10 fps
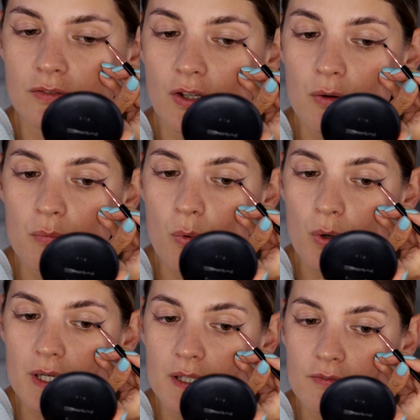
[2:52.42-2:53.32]
Don't
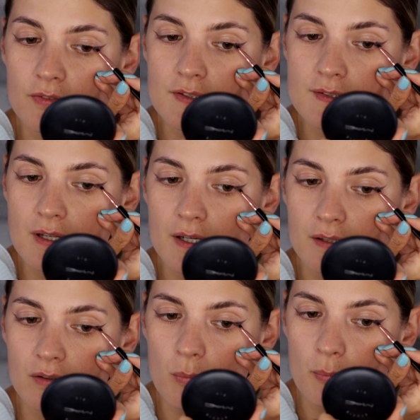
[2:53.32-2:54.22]
worry if it's like
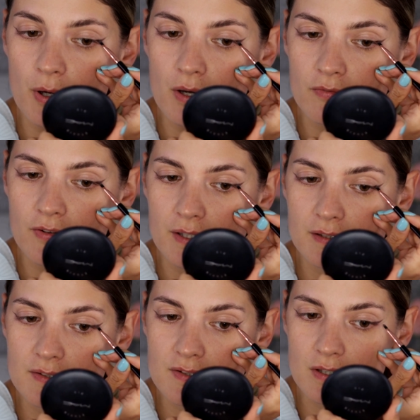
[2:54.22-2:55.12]
not perfect.
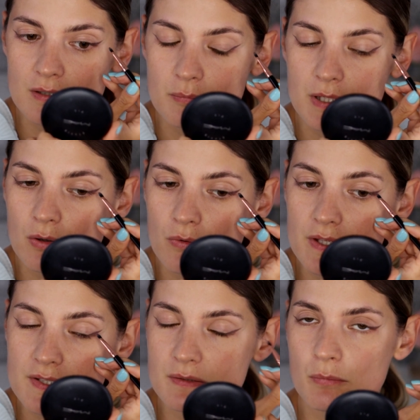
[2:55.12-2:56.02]
It's gonna be on the
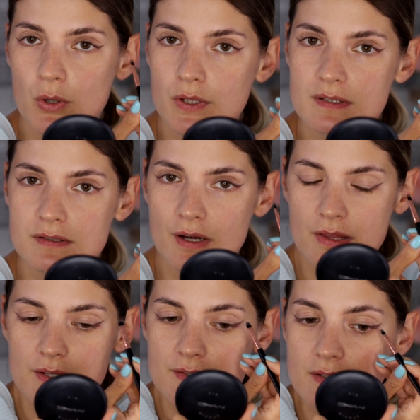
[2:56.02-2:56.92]
smoky
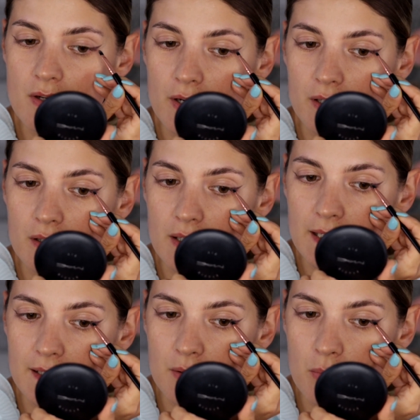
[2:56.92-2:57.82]
side, this liner
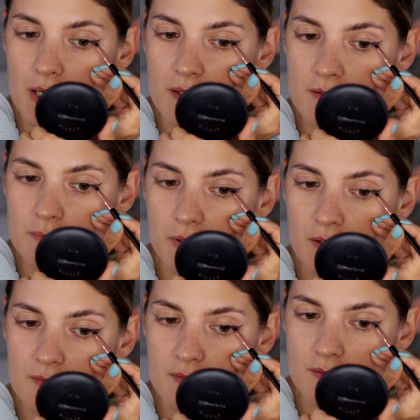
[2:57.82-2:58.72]
anyways,
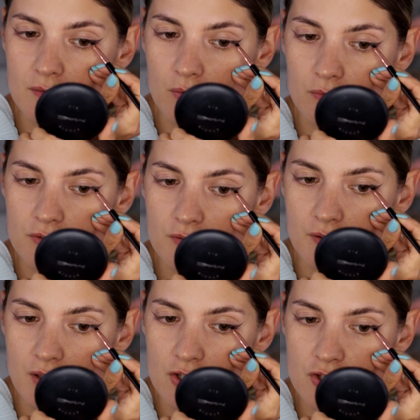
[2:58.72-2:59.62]
because it's not
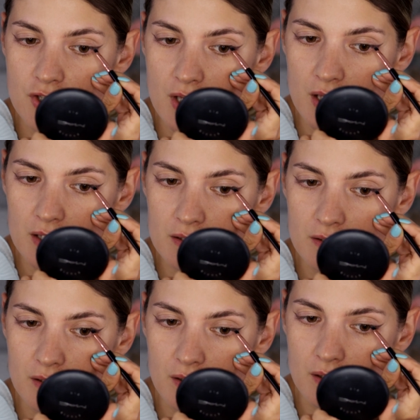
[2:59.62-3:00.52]

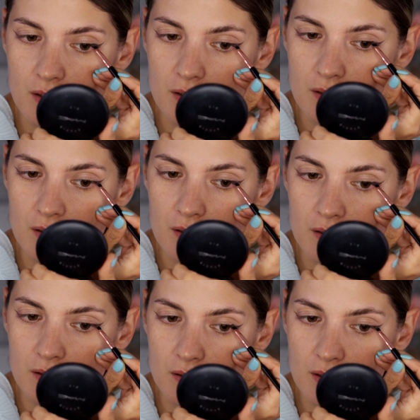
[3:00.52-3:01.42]
gel
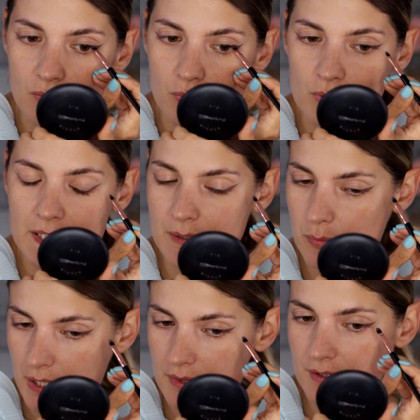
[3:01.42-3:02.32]
or
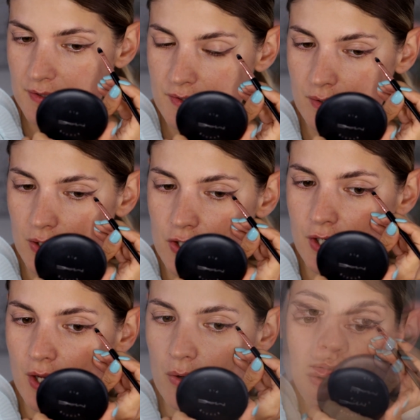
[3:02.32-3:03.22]
liquid. This is
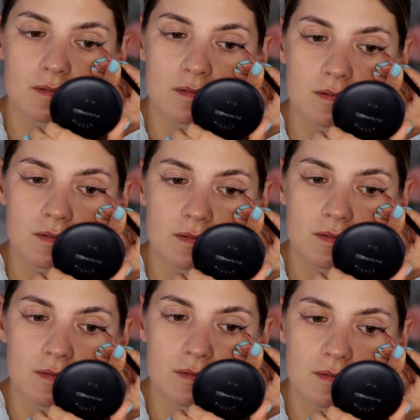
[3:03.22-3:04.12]
eyeshadow. I
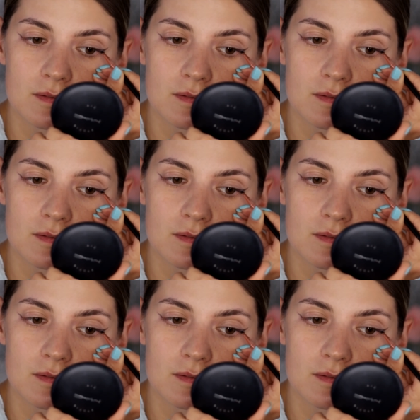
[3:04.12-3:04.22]
find